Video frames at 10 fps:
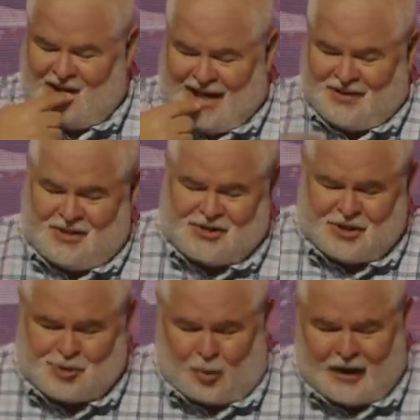And this
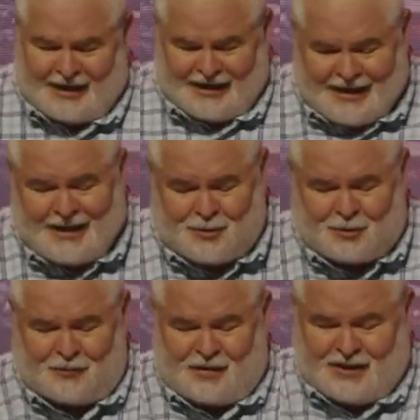is why
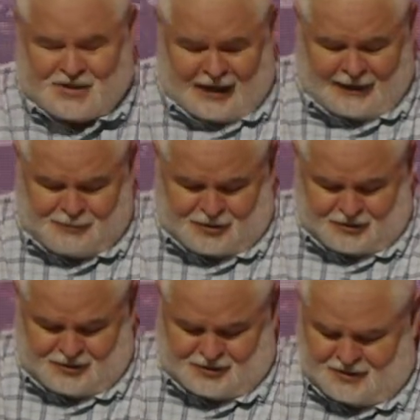either of these
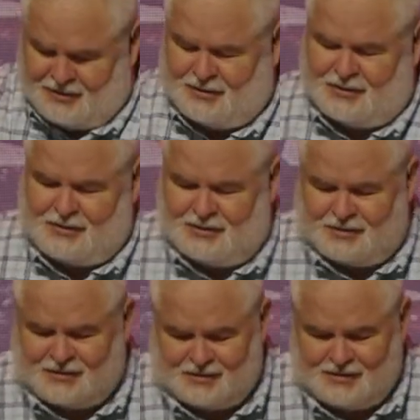options
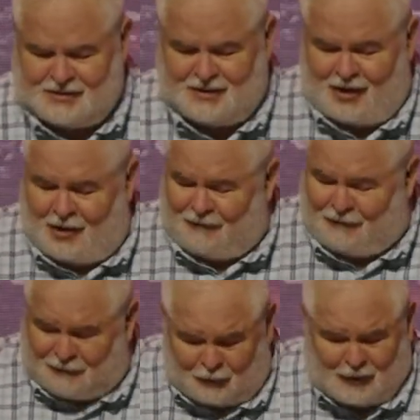are
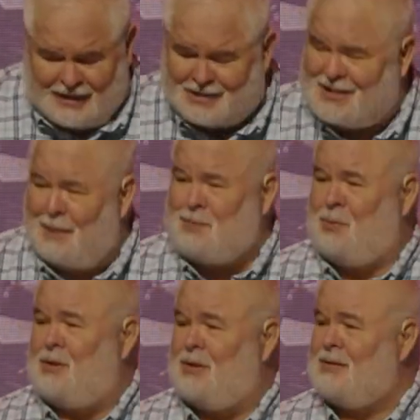fully acceptable.